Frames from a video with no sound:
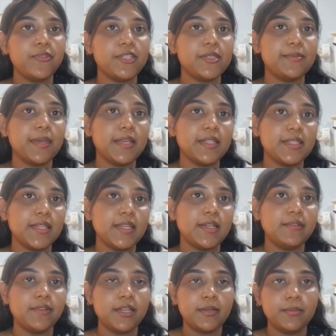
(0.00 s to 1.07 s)
which makes it
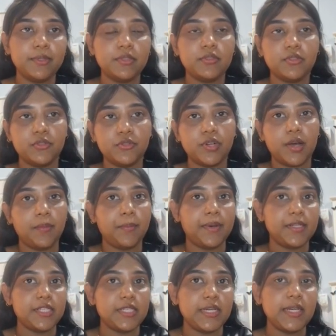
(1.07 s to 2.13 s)
available through
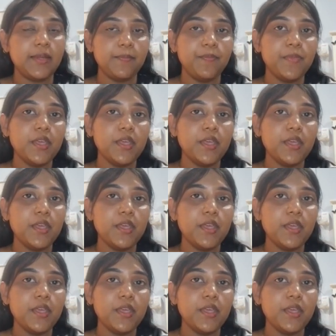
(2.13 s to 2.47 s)
Apache.